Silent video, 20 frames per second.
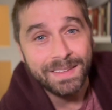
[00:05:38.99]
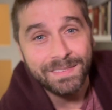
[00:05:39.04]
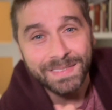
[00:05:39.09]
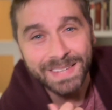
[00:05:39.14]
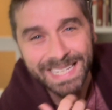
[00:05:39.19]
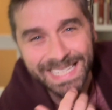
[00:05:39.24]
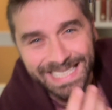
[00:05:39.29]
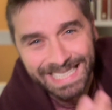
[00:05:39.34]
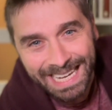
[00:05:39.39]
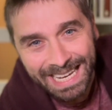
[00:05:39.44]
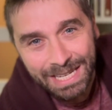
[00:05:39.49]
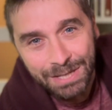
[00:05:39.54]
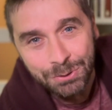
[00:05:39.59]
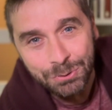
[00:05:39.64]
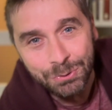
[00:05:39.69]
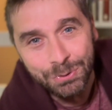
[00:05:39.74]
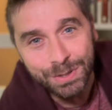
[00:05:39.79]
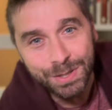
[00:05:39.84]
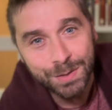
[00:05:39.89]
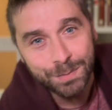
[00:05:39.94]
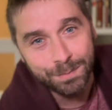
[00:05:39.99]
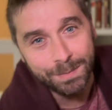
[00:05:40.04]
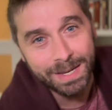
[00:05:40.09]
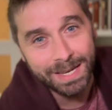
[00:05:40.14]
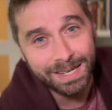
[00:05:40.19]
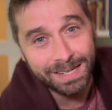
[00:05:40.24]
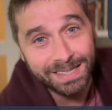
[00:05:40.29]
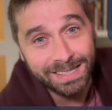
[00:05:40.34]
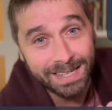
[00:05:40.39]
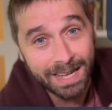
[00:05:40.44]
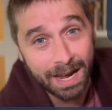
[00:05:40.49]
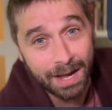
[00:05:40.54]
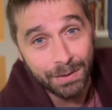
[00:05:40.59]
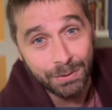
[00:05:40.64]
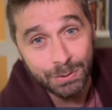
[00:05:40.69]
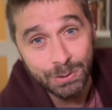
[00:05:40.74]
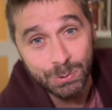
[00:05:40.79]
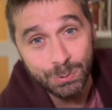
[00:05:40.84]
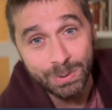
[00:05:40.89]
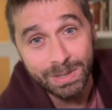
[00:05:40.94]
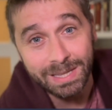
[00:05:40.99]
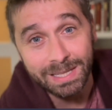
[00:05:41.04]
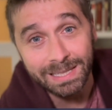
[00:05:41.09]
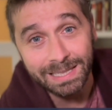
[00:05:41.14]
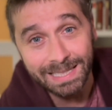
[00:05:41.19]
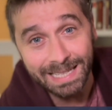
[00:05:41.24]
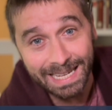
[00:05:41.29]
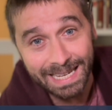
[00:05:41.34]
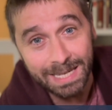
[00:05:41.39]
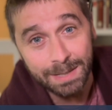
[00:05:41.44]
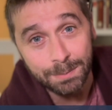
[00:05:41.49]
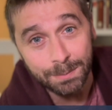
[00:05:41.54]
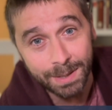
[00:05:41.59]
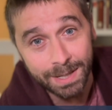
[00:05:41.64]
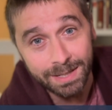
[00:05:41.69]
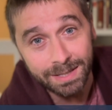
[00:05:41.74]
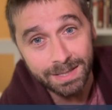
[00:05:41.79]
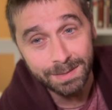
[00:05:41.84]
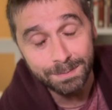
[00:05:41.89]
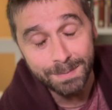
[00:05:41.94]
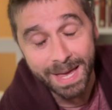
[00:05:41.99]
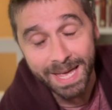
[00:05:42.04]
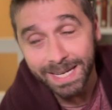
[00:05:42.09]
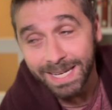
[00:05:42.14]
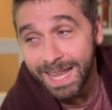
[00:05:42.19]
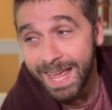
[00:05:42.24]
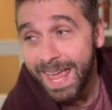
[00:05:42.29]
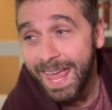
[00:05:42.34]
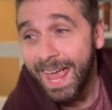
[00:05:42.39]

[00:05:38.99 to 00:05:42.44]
The dangerous man gathers with like-minded men.